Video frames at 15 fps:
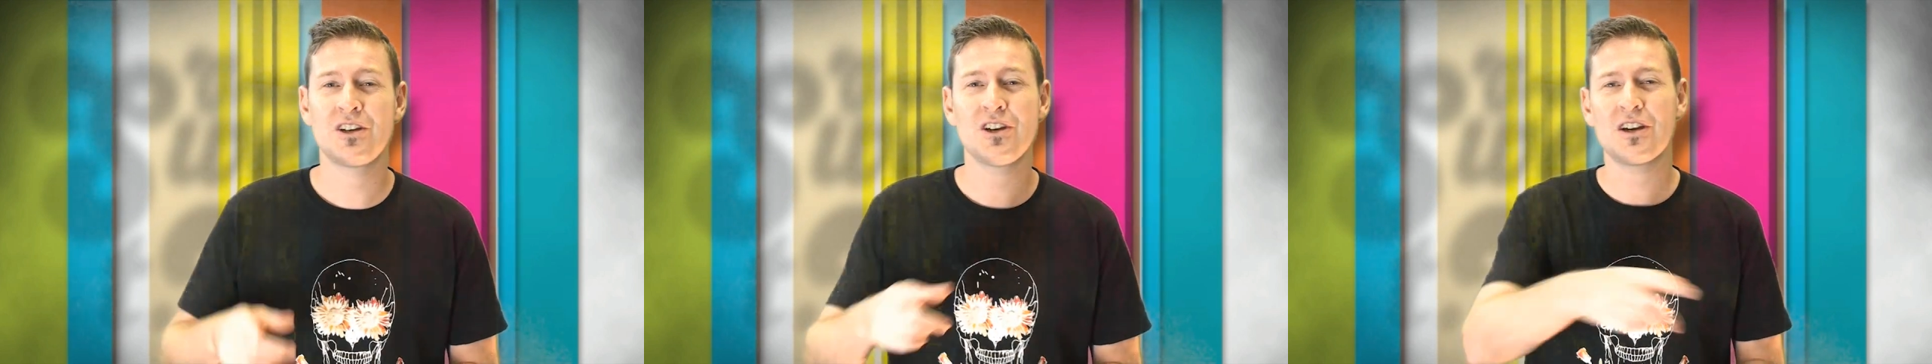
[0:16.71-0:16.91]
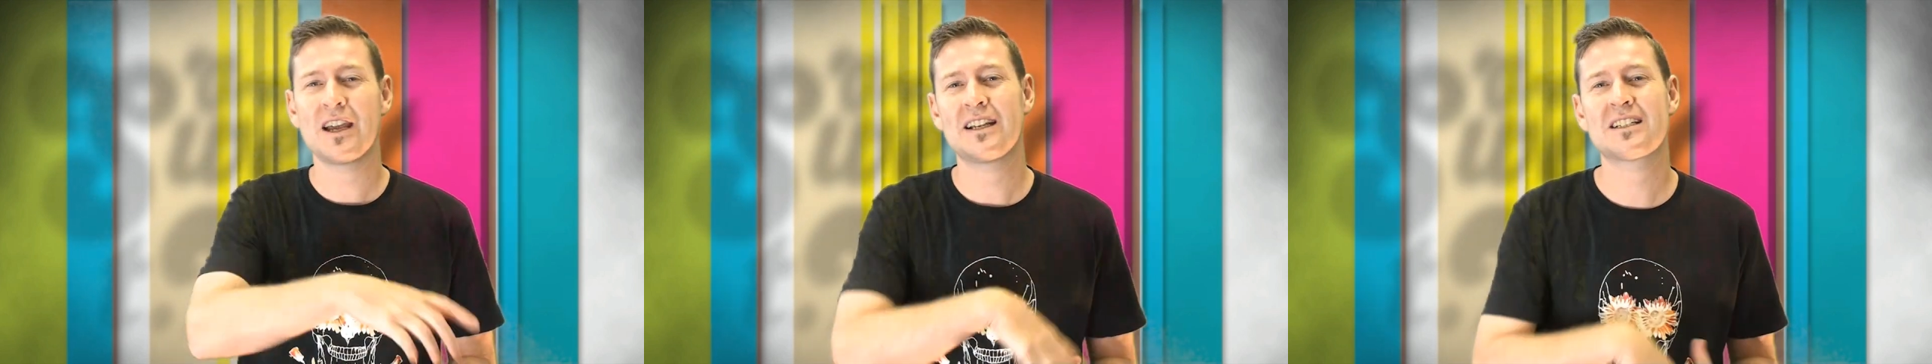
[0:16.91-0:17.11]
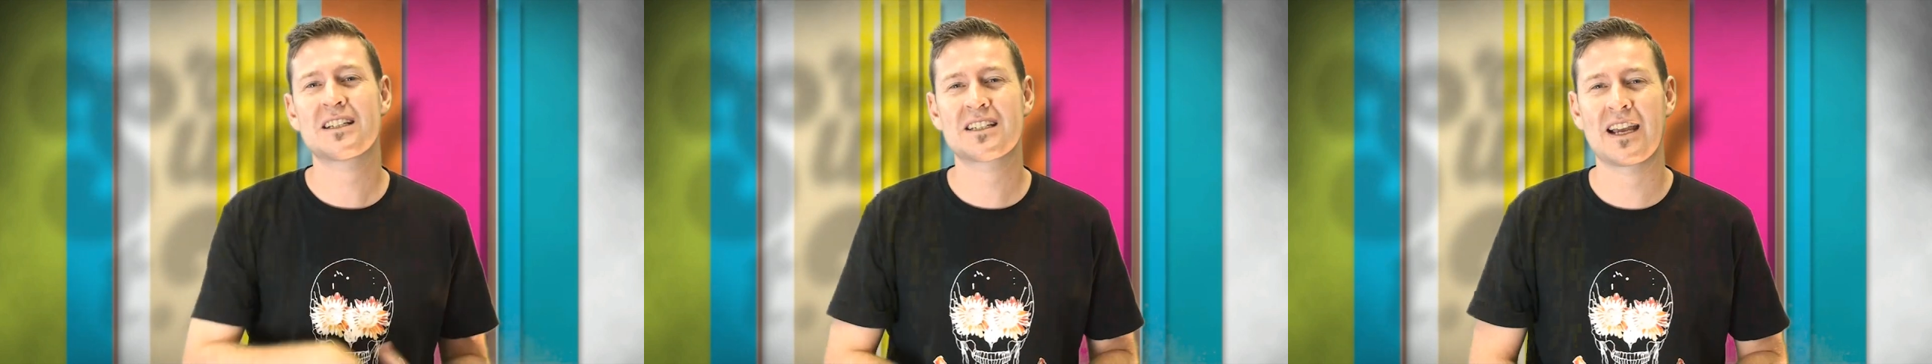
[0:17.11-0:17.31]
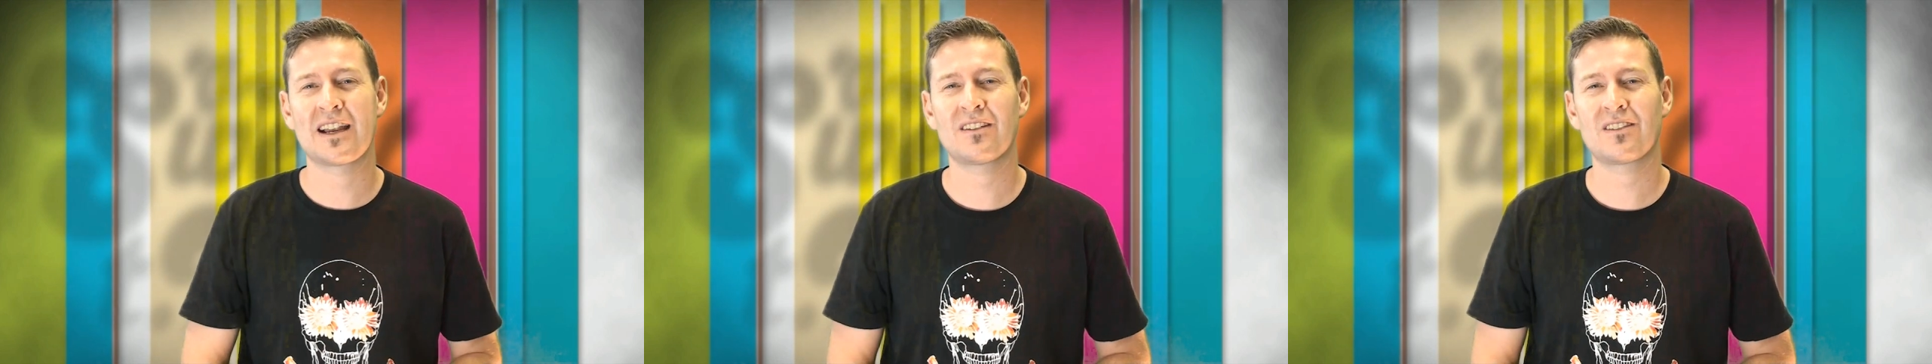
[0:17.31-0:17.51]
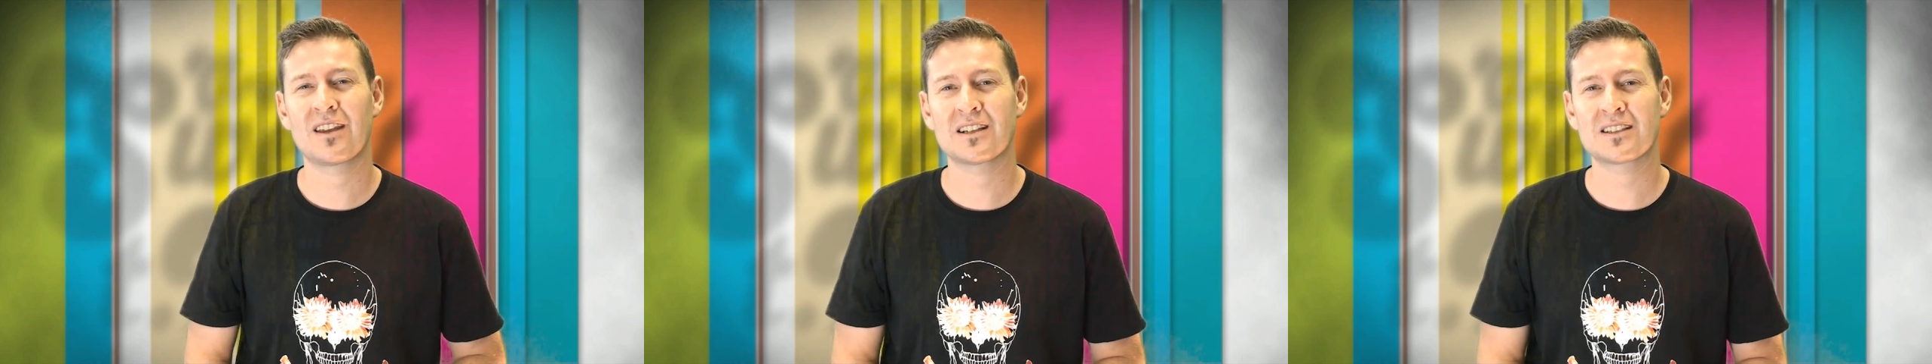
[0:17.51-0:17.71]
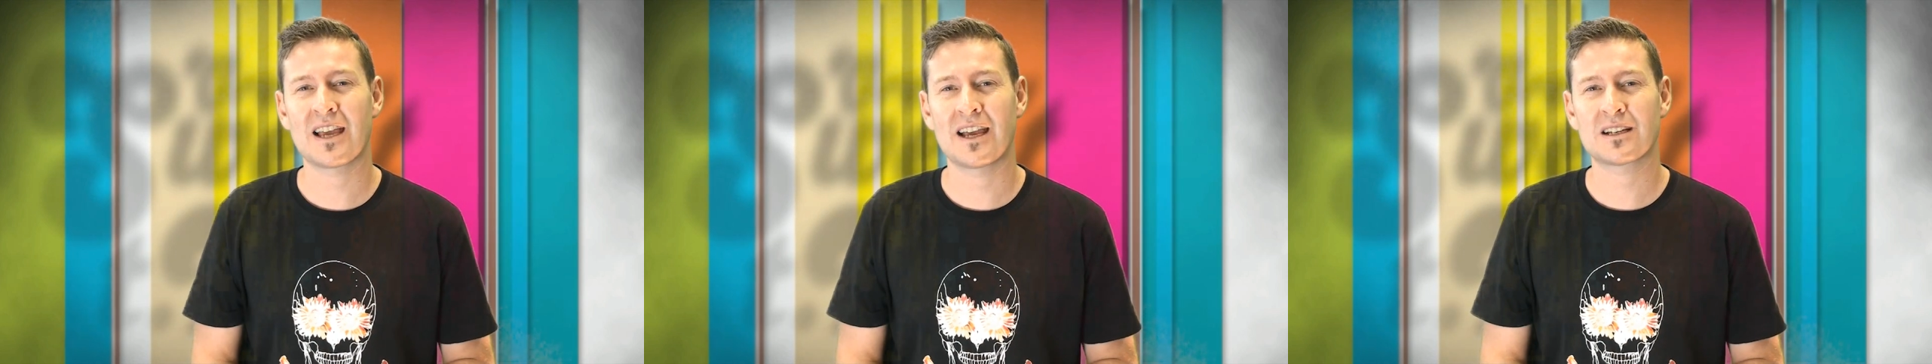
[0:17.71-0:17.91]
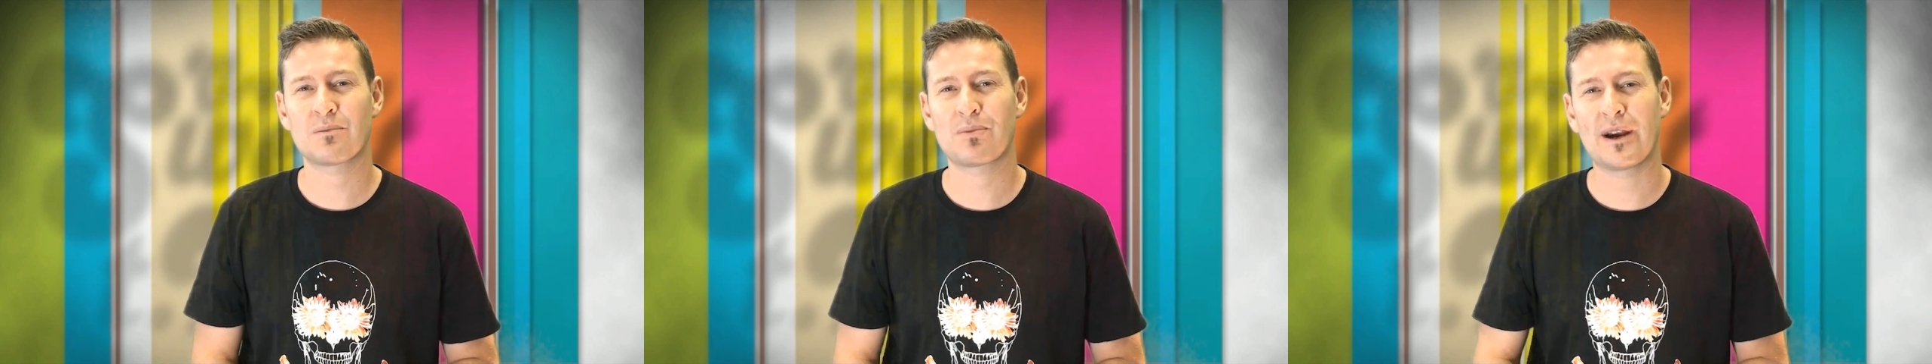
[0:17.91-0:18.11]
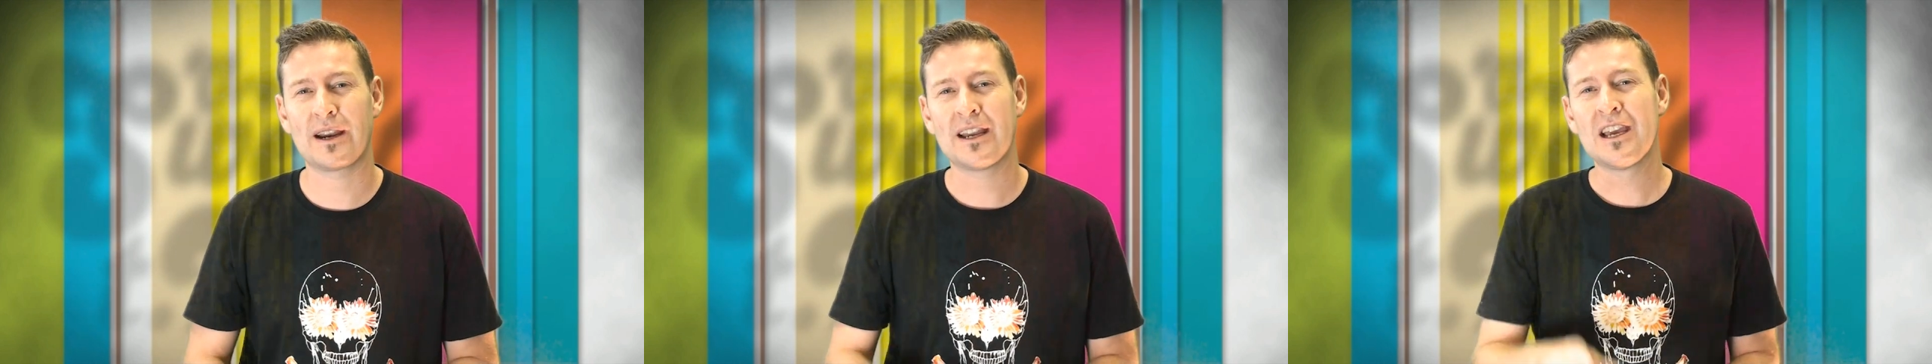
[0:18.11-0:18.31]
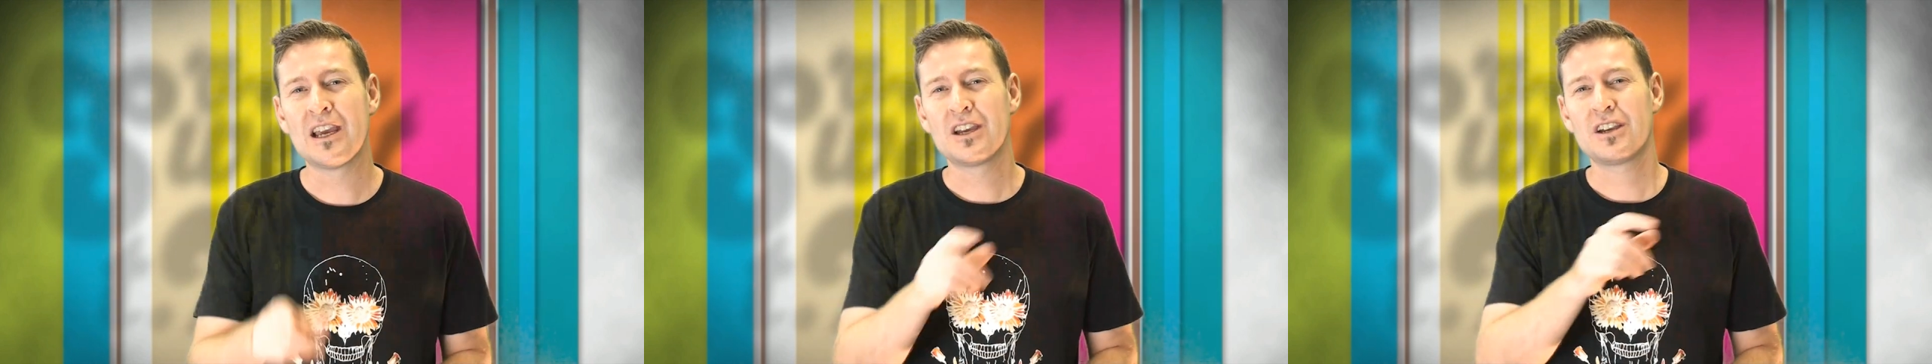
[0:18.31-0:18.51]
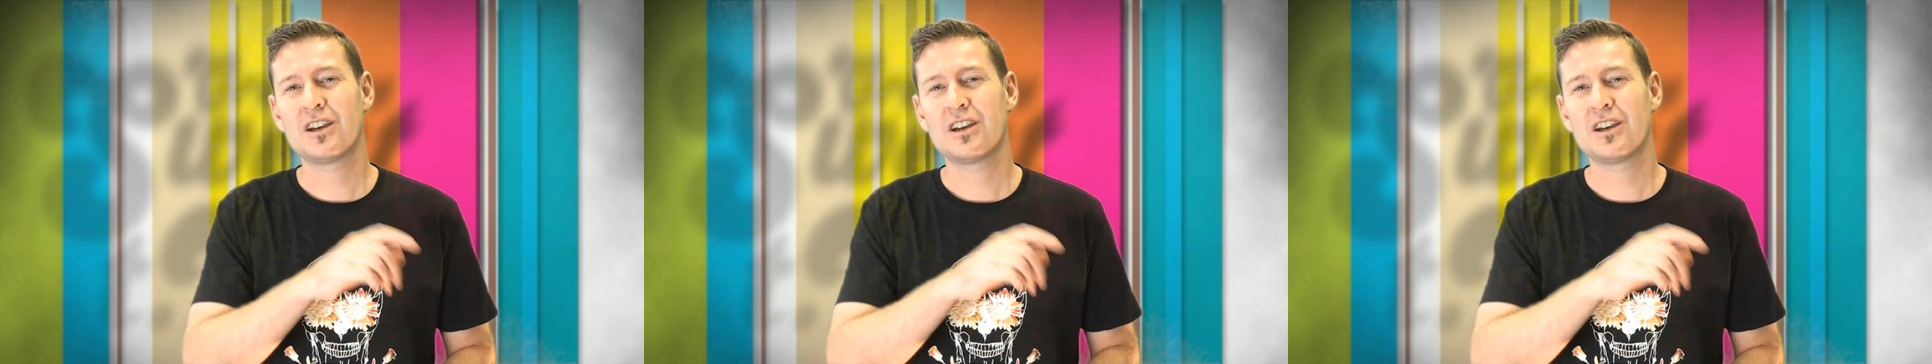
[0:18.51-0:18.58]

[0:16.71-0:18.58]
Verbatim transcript: you need to send things out to print,